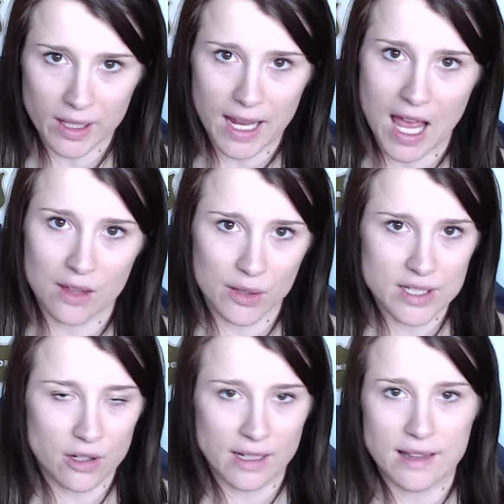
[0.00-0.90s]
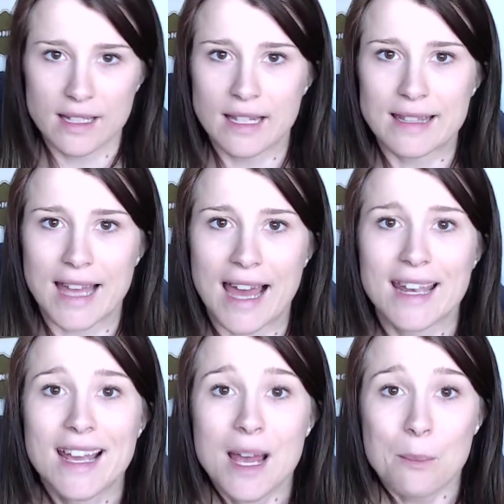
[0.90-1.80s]
calories or anything like that,
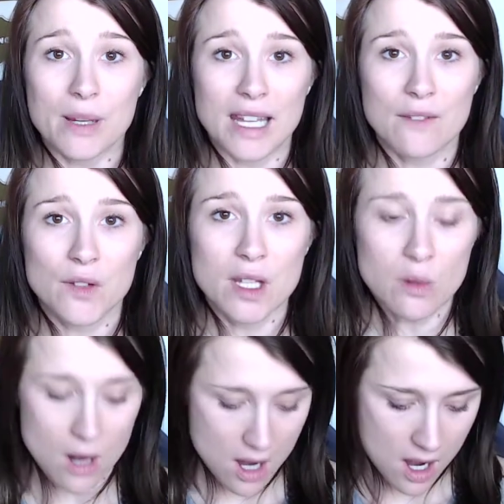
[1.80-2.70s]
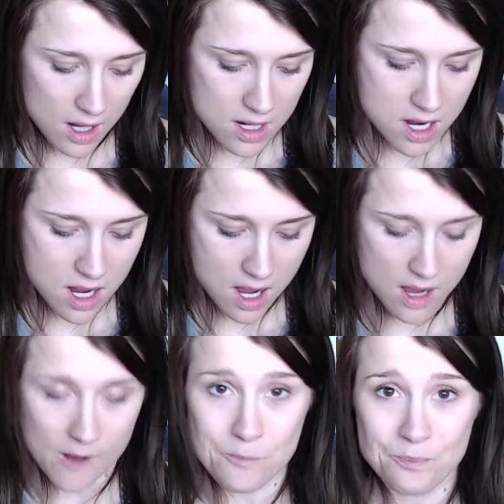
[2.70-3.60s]
but if you are
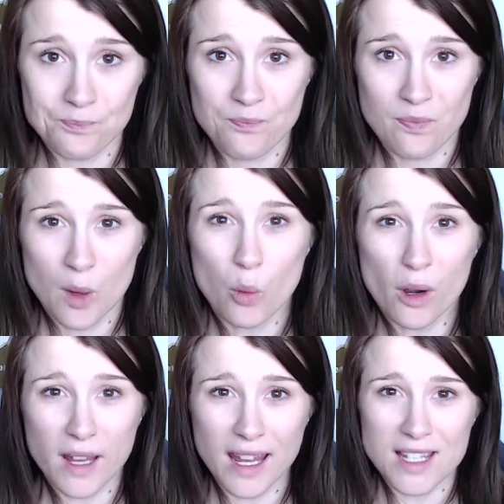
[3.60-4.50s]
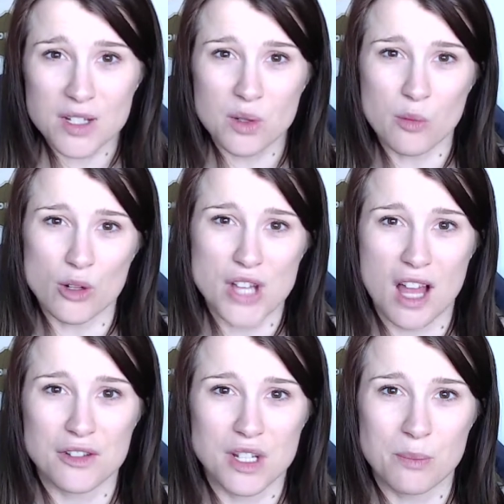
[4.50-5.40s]
working into a more
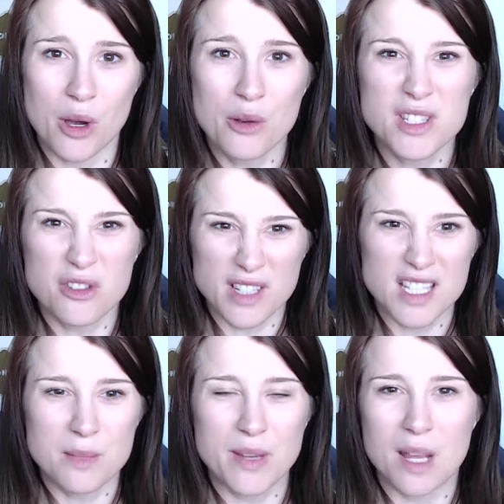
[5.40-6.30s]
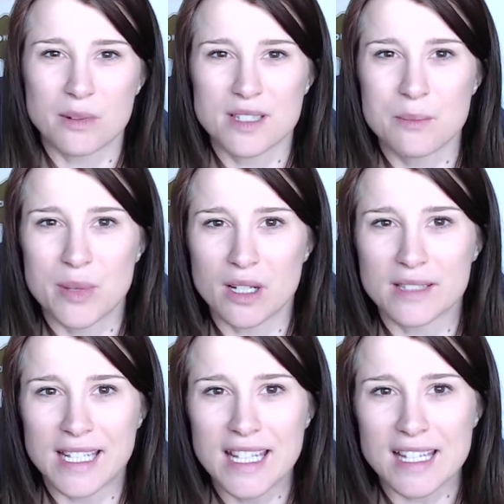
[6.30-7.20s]
challenging pose, you need to be able to build
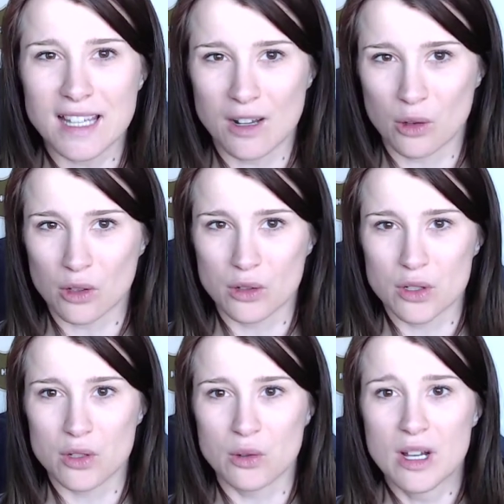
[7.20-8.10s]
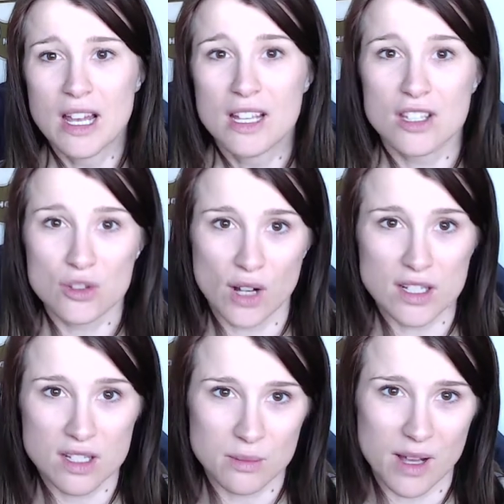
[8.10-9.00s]
heat in order to
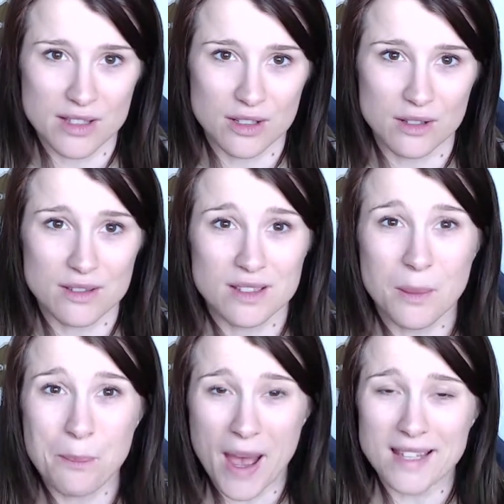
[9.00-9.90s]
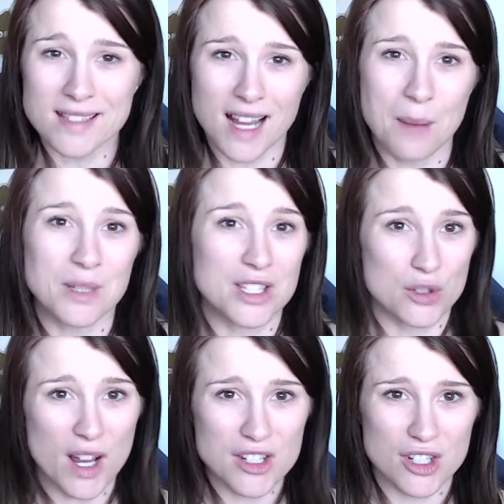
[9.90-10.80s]
stretch the muscles. The best time to
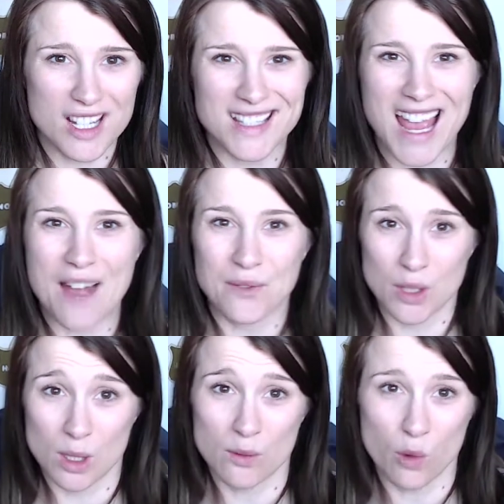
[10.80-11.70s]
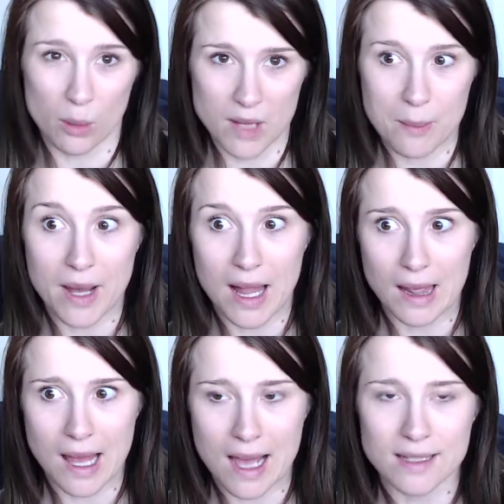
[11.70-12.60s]
stretch is after you've warmed up a
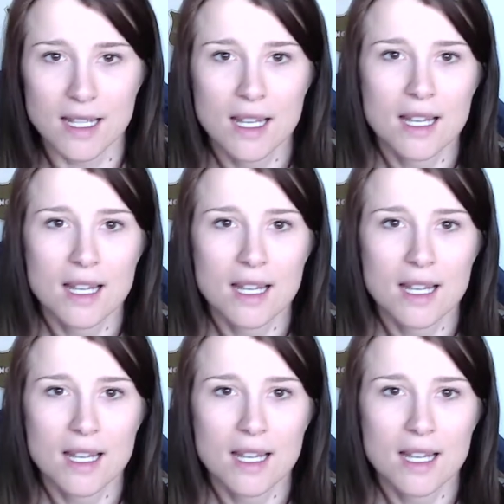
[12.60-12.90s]
lot.